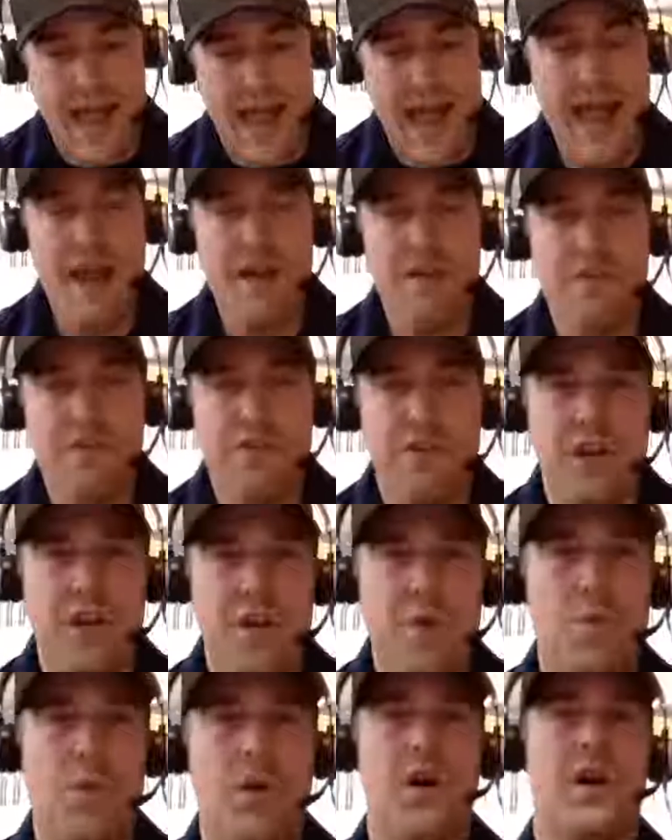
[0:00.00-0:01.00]

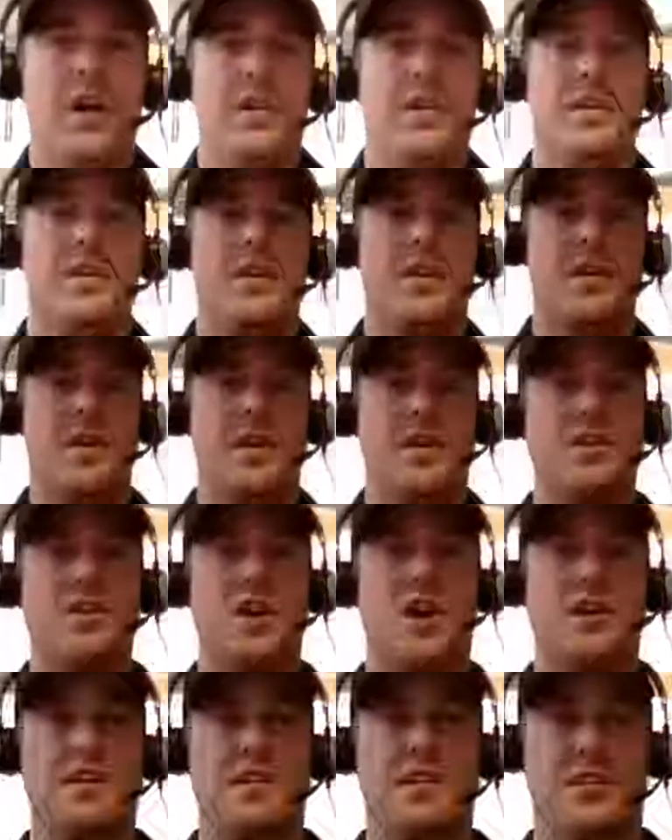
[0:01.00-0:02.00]
everyone is
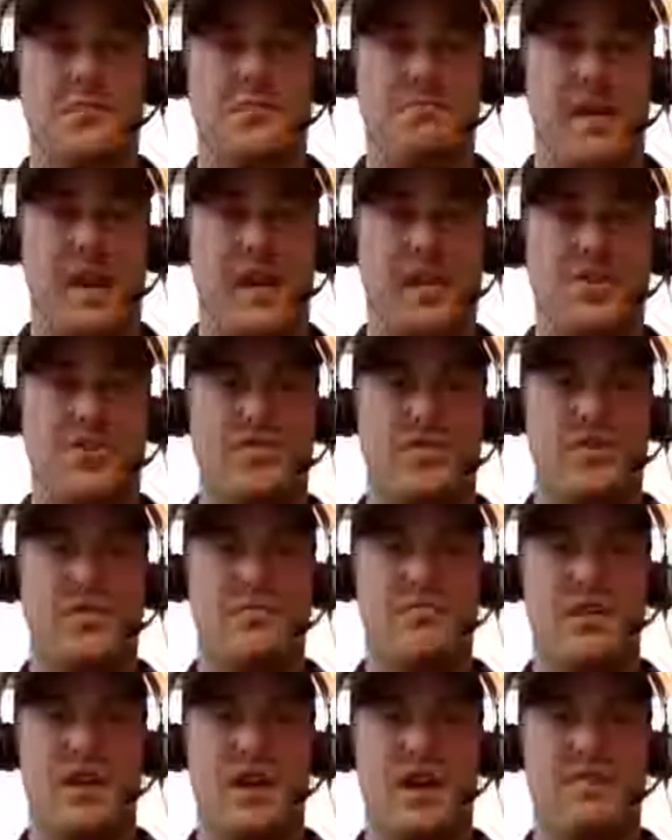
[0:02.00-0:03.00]
on a
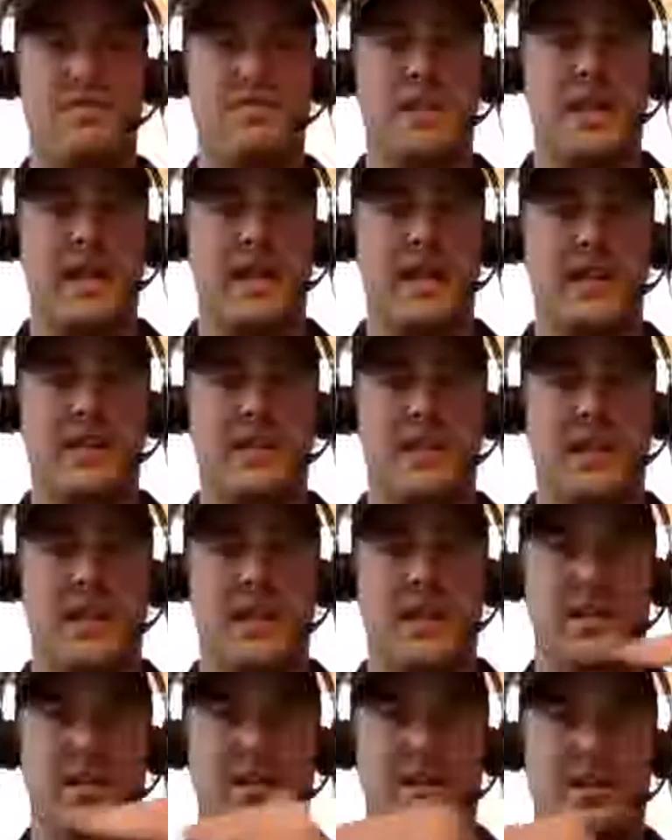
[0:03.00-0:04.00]
spectrum of
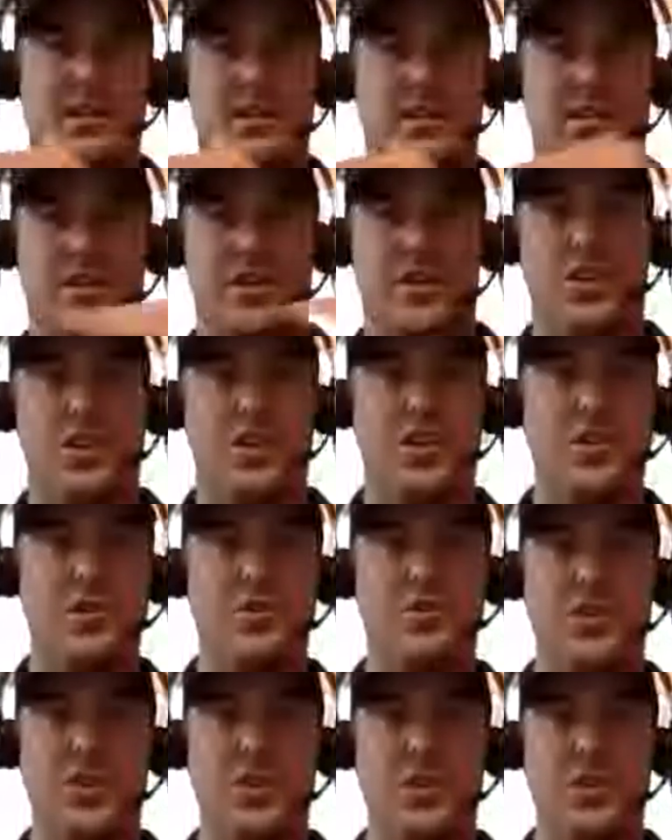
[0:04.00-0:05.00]
likely to
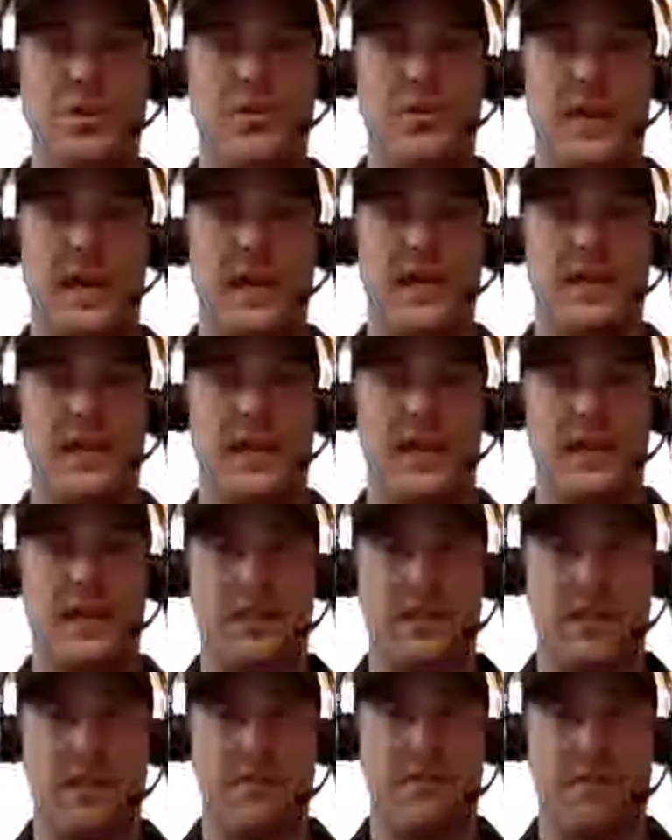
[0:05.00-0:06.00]
use you and likely to